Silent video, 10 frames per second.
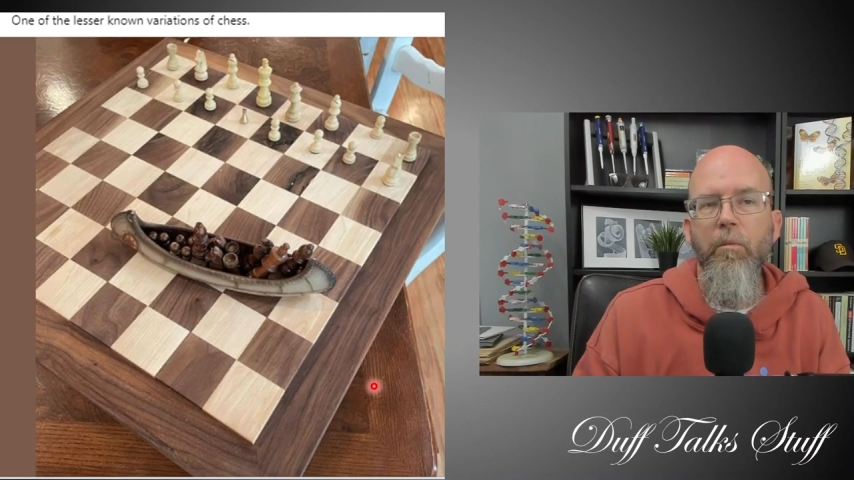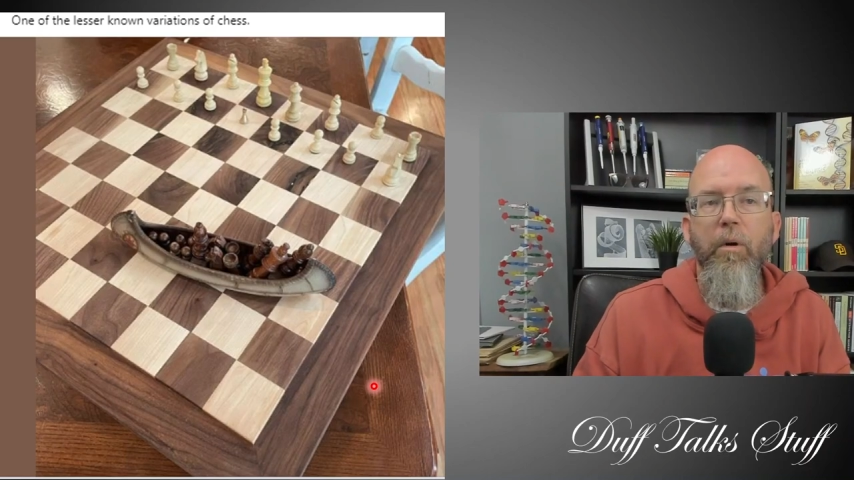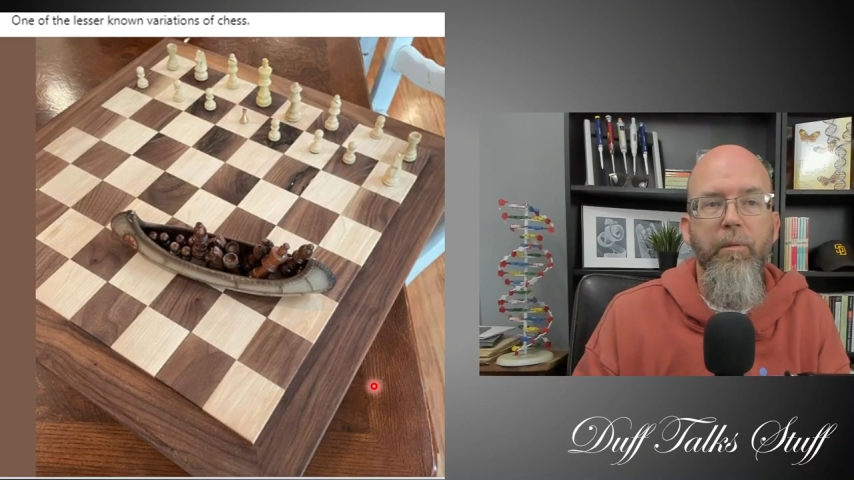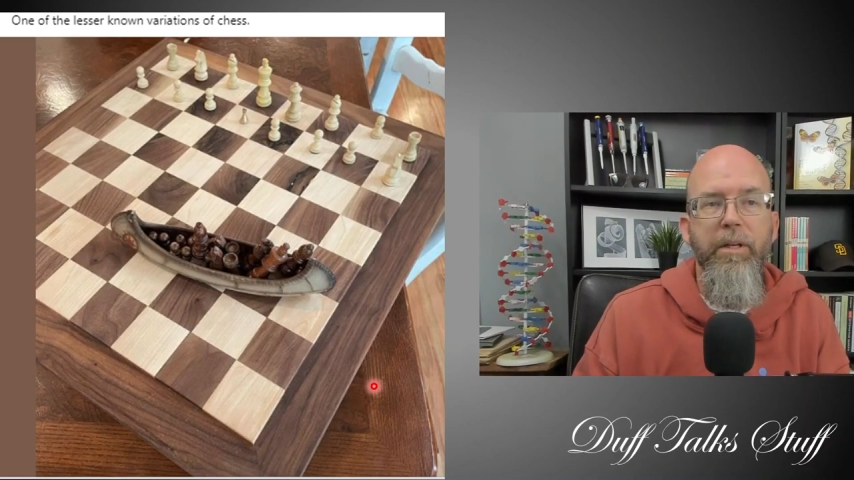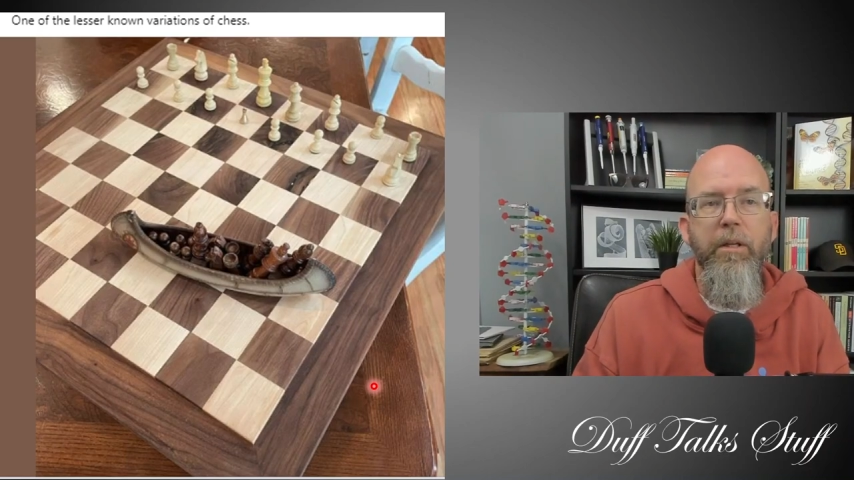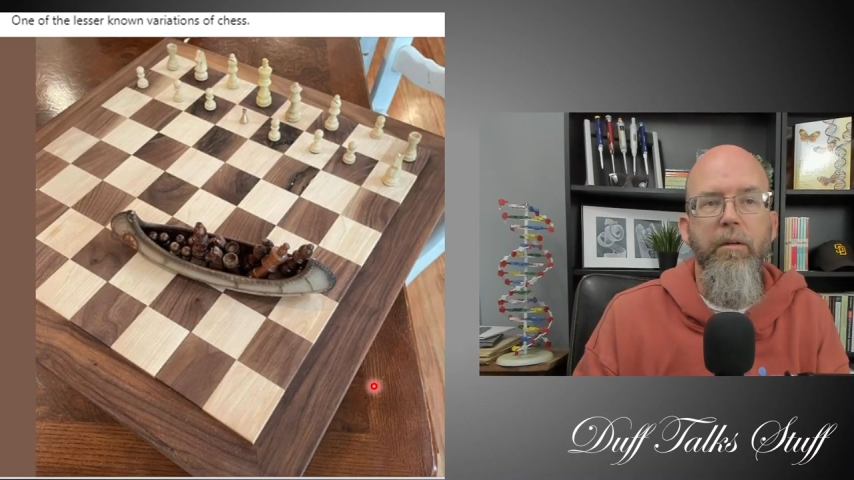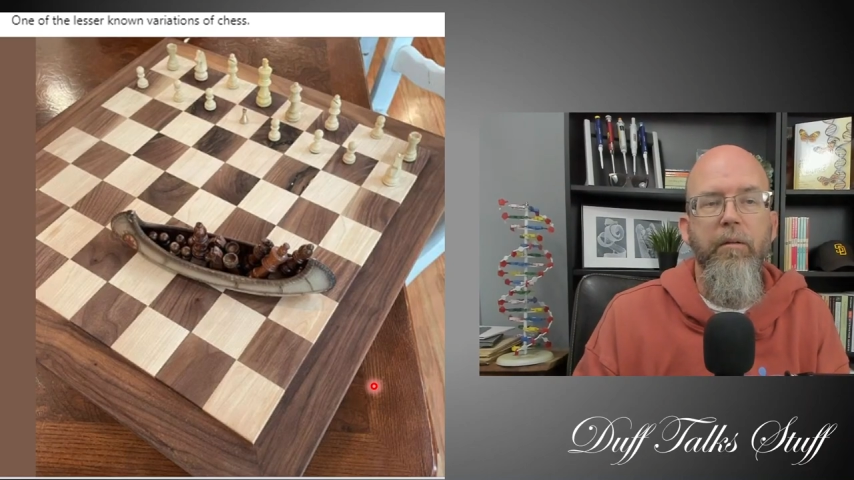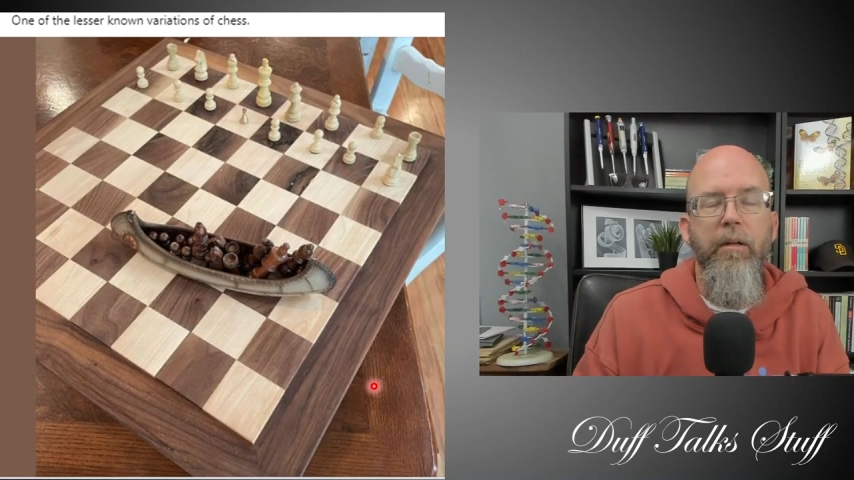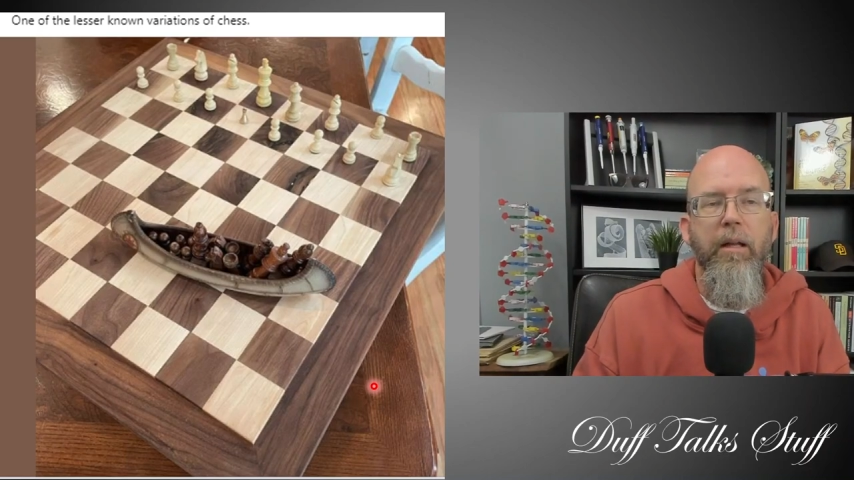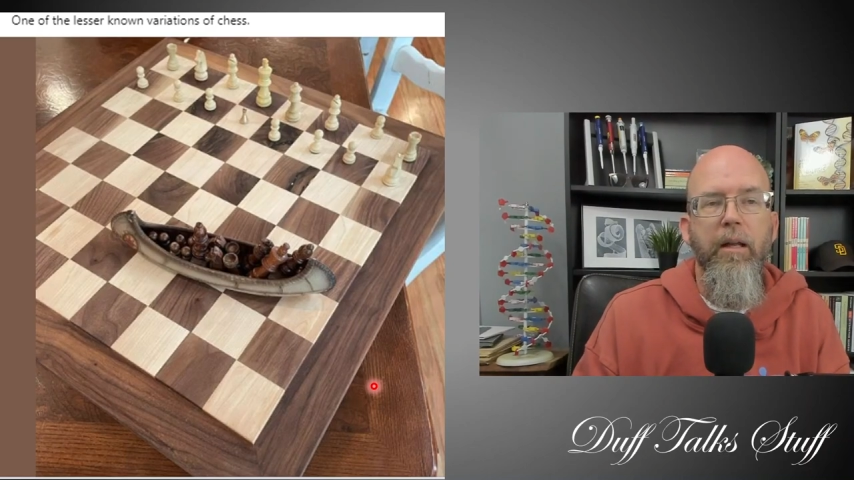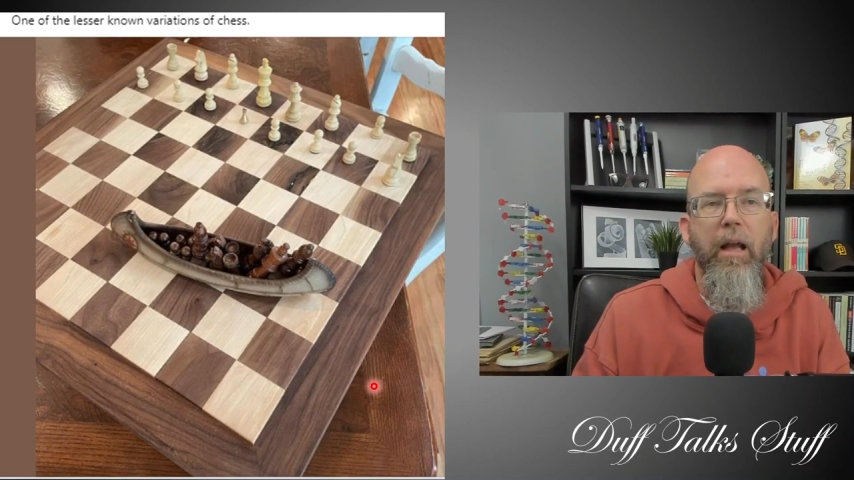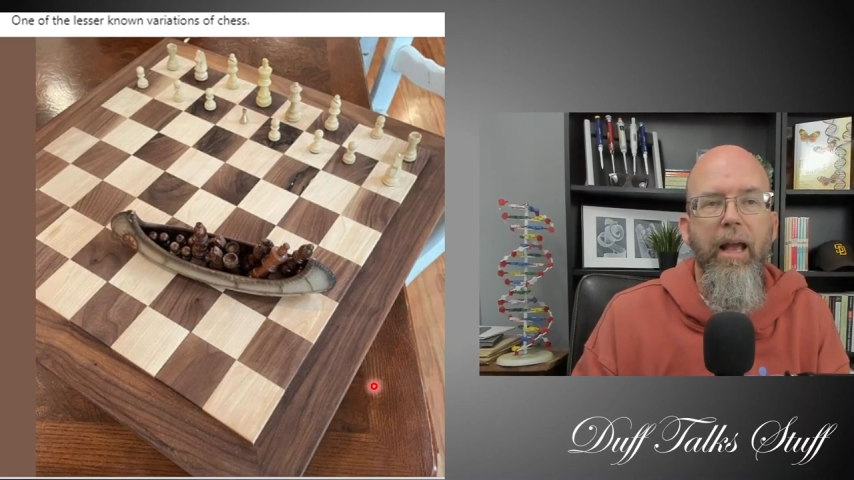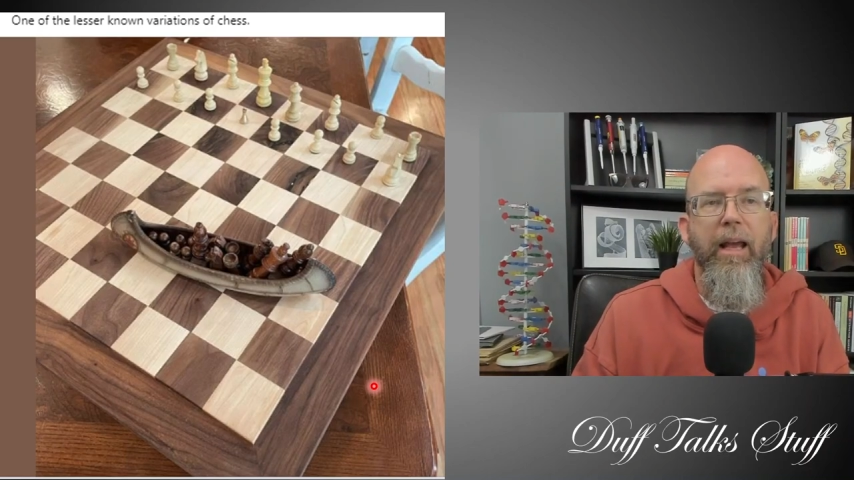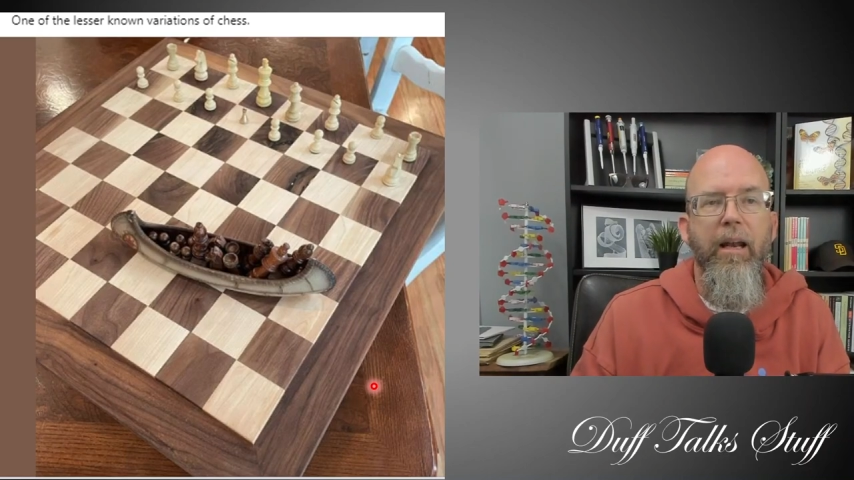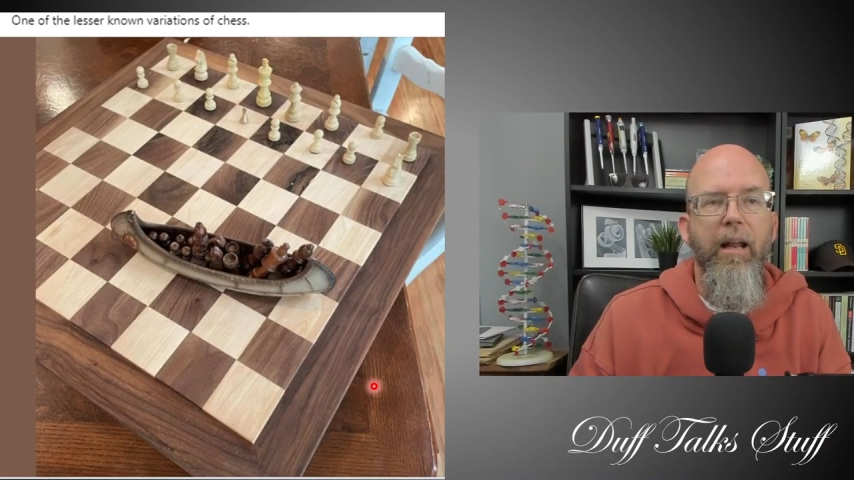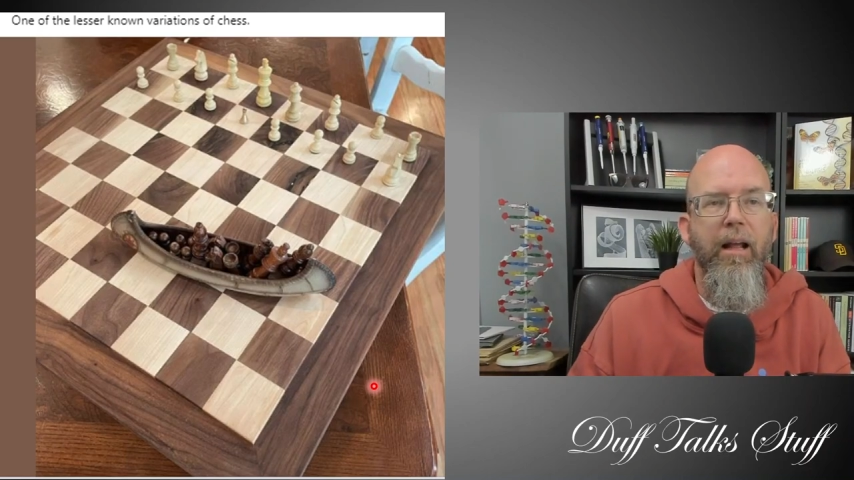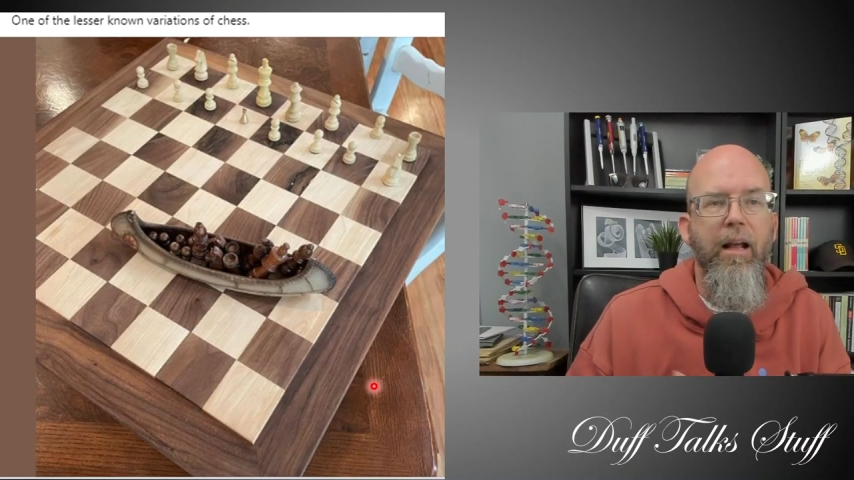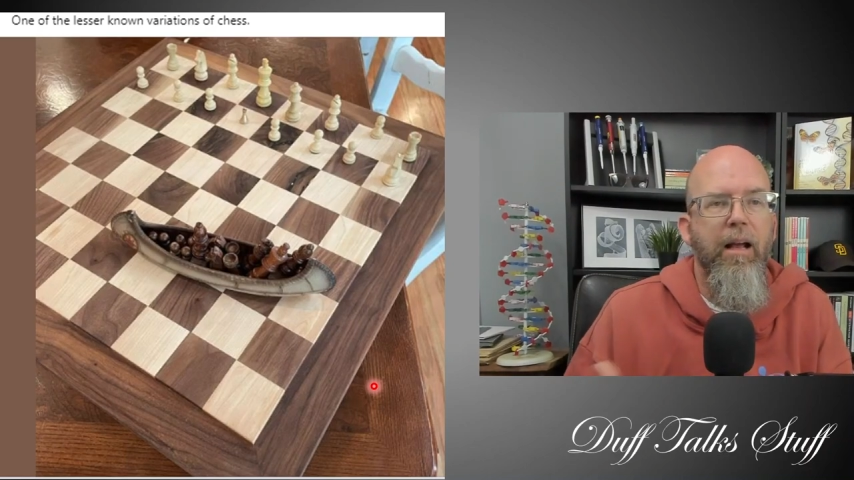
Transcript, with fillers: and what we do. And